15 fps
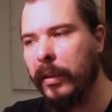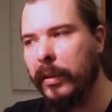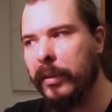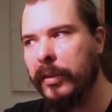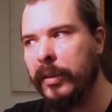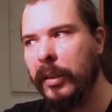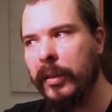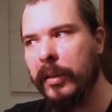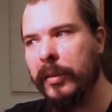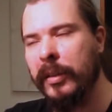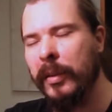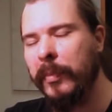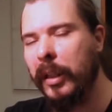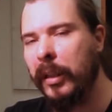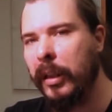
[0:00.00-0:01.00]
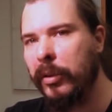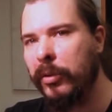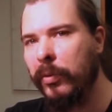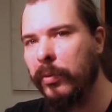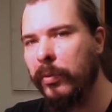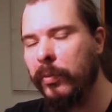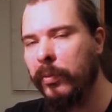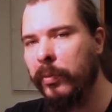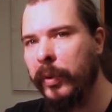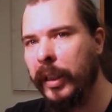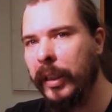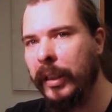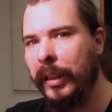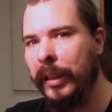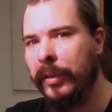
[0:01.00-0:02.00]
something that you
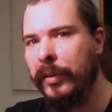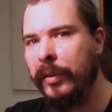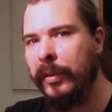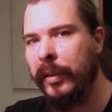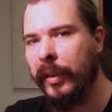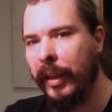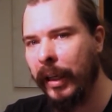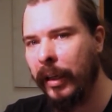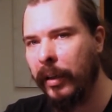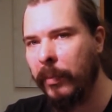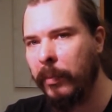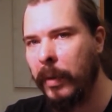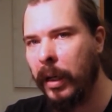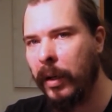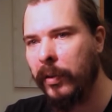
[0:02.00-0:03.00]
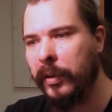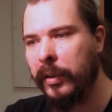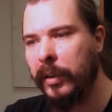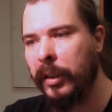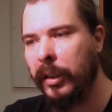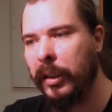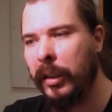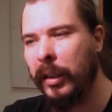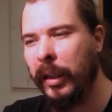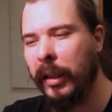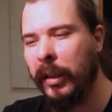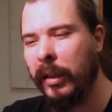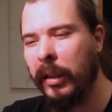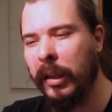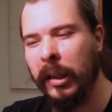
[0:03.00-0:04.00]
really need to think about
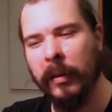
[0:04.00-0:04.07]
in